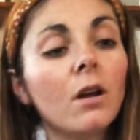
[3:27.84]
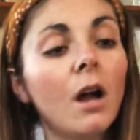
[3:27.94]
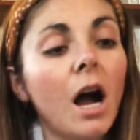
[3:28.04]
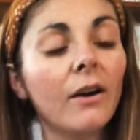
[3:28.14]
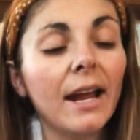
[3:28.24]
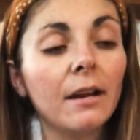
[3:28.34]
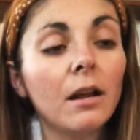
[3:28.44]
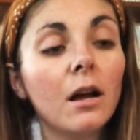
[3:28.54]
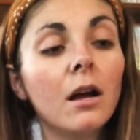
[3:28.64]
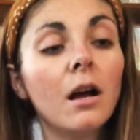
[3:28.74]
All right,
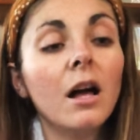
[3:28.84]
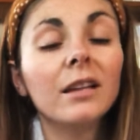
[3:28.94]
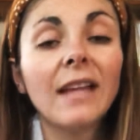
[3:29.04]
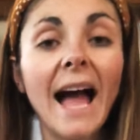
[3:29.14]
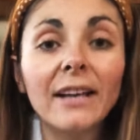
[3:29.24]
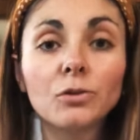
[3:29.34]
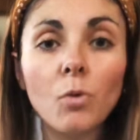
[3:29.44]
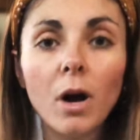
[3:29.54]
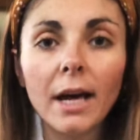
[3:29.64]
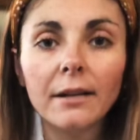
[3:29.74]
last
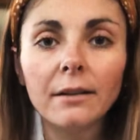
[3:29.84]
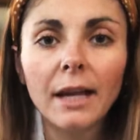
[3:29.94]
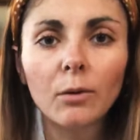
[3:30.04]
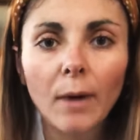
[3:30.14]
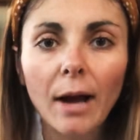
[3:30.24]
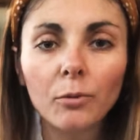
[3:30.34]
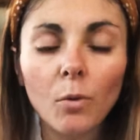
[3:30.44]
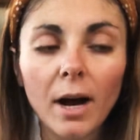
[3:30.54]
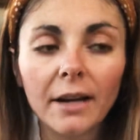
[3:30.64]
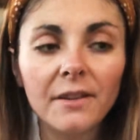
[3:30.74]
one in round
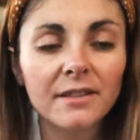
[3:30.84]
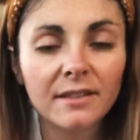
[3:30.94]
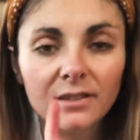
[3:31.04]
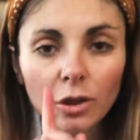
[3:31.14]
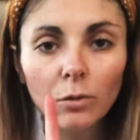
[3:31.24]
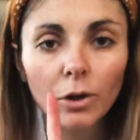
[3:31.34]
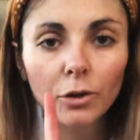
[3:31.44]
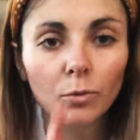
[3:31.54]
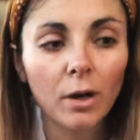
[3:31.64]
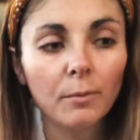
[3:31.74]
1. This is still
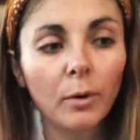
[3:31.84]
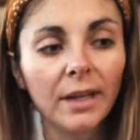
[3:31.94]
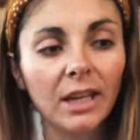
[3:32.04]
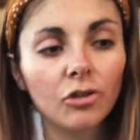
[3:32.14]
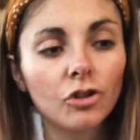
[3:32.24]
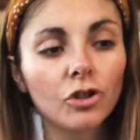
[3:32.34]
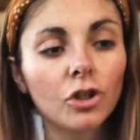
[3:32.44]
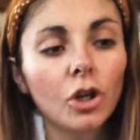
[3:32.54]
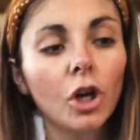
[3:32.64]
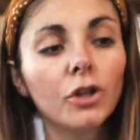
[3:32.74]
worth 1 point each.
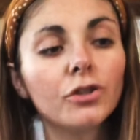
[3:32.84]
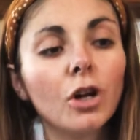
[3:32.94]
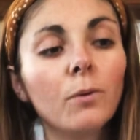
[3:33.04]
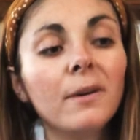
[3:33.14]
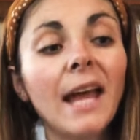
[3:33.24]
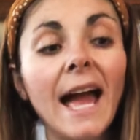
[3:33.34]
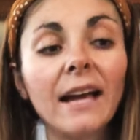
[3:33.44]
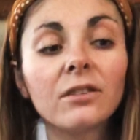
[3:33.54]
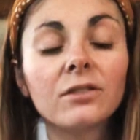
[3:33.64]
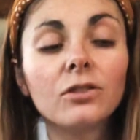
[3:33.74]
So
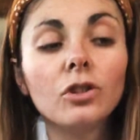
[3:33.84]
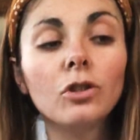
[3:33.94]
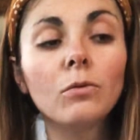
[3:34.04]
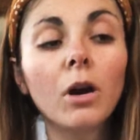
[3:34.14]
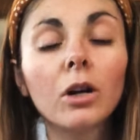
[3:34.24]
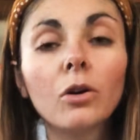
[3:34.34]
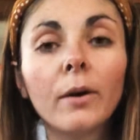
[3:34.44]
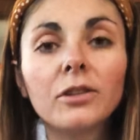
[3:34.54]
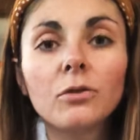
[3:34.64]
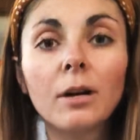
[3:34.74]
next, you are
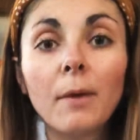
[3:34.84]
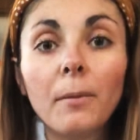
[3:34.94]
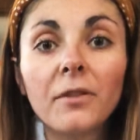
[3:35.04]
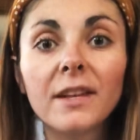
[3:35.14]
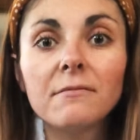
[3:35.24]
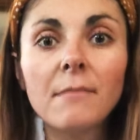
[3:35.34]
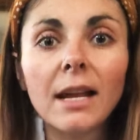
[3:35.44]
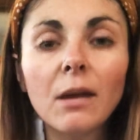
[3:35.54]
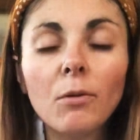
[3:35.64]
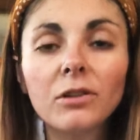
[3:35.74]
going to come up with as
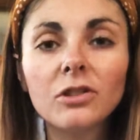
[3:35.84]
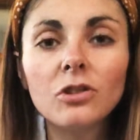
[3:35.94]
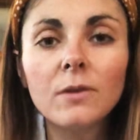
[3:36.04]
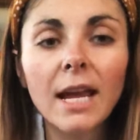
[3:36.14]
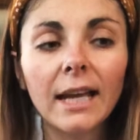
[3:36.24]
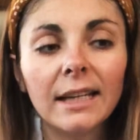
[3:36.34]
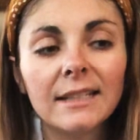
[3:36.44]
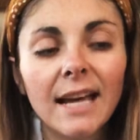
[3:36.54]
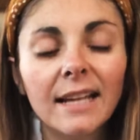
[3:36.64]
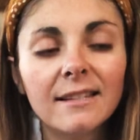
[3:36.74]
many words as you can in
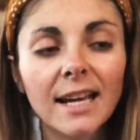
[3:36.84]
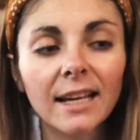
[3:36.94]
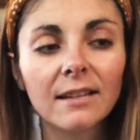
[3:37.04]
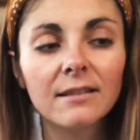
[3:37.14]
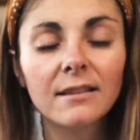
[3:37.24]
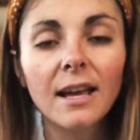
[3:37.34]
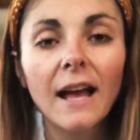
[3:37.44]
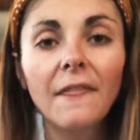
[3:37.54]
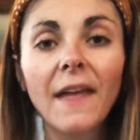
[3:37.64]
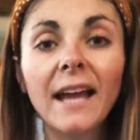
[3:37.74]
10 seconds
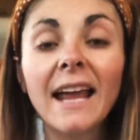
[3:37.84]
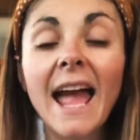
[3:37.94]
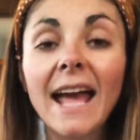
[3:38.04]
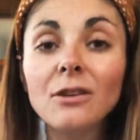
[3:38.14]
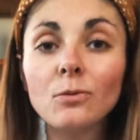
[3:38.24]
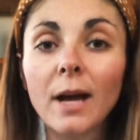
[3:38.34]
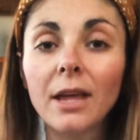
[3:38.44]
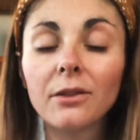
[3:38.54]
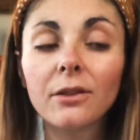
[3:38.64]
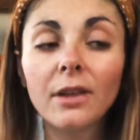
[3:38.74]
that end
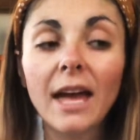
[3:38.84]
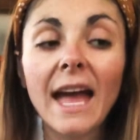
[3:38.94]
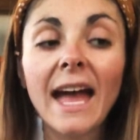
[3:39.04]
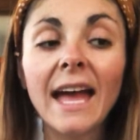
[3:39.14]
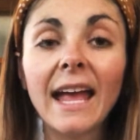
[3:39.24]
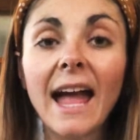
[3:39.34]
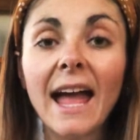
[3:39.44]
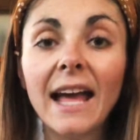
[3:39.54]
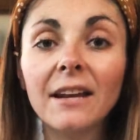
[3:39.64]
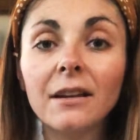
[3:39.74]
with
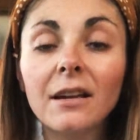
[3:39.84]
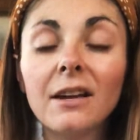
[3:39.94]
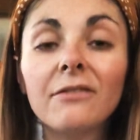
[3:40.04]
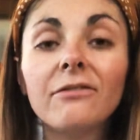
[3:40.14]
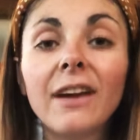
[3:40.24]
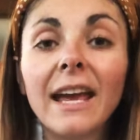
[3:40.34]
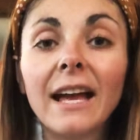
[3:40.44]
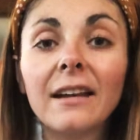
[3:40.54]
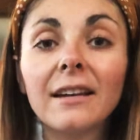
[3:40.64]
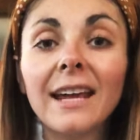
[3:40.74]
an,
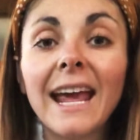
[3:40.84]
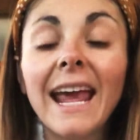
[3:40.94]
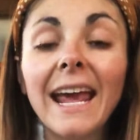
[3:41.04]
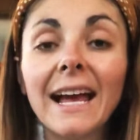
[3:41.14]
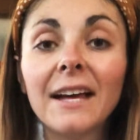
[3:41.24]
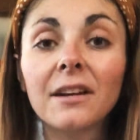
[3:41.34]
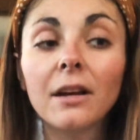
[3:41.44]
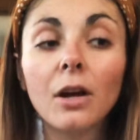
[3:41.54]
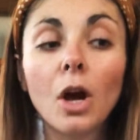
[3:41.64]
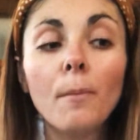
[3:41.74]
fan, an,
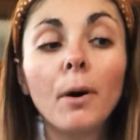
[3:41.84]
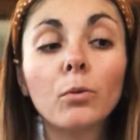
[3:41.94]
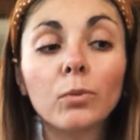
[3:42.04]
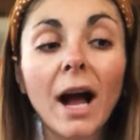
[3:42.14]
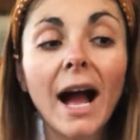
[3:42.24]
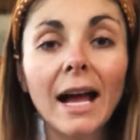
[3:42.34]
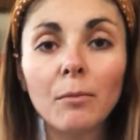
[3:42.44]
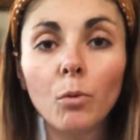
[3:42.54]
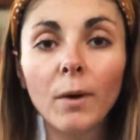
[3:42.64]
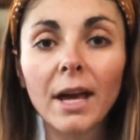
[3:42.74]
but
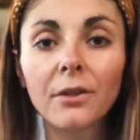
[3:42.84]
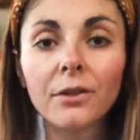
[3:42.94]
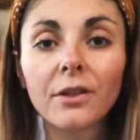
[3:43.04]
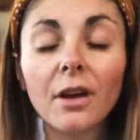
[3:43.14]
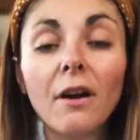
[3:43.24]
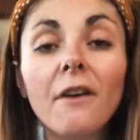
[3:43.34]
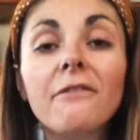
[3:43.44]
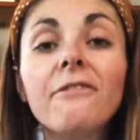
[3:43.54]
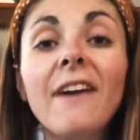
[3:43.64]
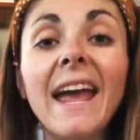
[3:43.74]
rhyme with
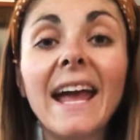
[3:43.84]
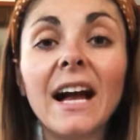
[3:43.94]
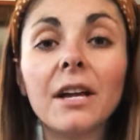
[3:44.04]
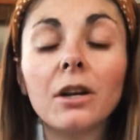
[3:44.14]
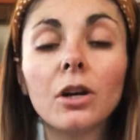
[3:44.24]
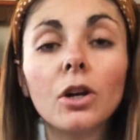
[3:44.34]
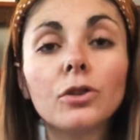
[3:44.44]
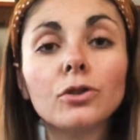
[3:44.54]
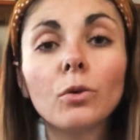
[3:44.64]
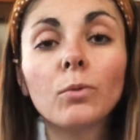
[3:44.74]
fan.
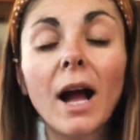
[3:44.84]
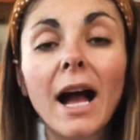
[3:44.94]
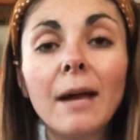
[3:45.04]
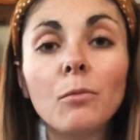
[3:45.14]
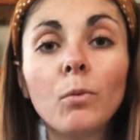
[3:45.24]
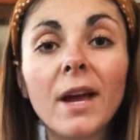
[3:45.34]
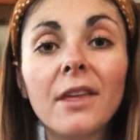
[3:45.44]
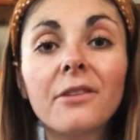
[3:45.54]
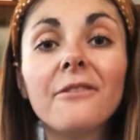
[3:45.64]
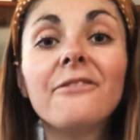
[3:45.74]
So rhyme
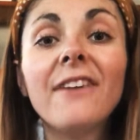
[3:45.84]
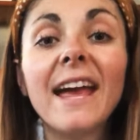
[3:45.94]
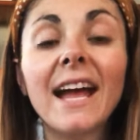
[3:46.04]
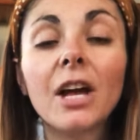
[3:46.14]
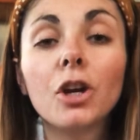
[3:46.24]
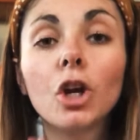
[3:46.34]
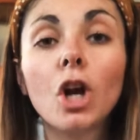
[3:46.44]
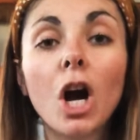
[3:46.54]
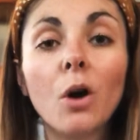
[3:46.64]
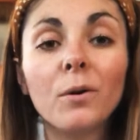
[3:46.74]
with fan.
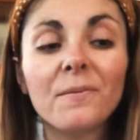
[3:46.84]
Go.